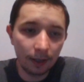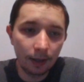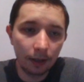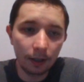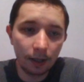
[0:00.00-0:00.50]
and
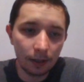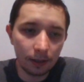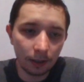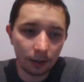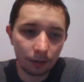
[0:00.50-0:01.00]
then
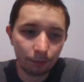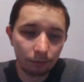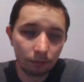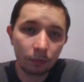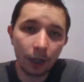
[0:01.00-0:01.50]
e6.
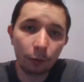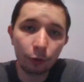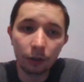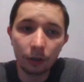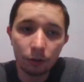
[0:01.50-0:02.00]

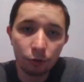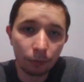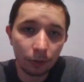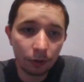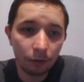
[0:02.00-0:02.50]
Everything is
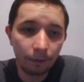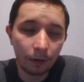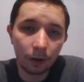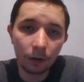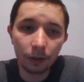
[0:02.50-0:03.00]
normal so
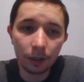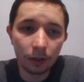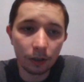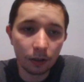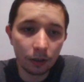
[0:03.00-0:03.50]
far.
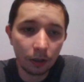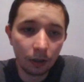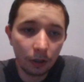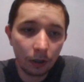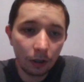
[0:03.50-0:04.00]
This is
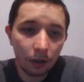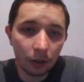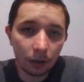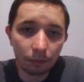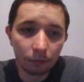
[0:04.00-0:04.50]

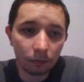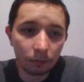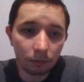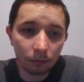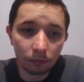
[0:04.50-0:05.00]

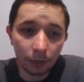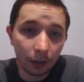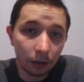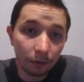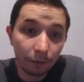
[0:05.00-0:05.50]

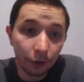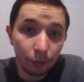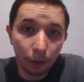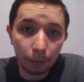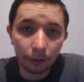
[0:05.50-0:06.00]
like very
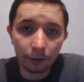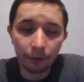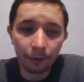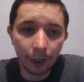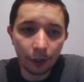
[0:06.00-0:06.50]
popular
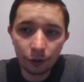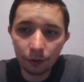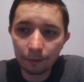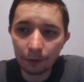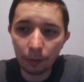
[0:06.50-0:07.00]

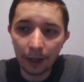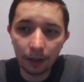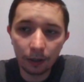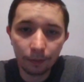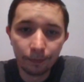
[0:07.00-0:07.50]
variation for
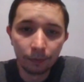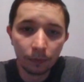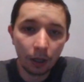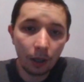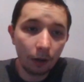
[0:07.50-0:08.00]
black.
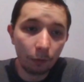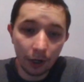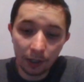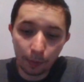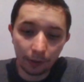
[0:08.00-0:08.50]

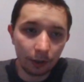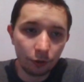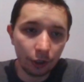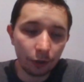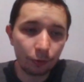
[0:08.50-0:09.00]
White played
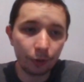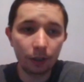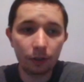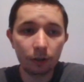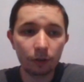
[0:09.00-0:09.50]

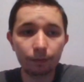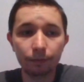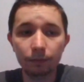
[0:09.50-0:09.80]
g3, so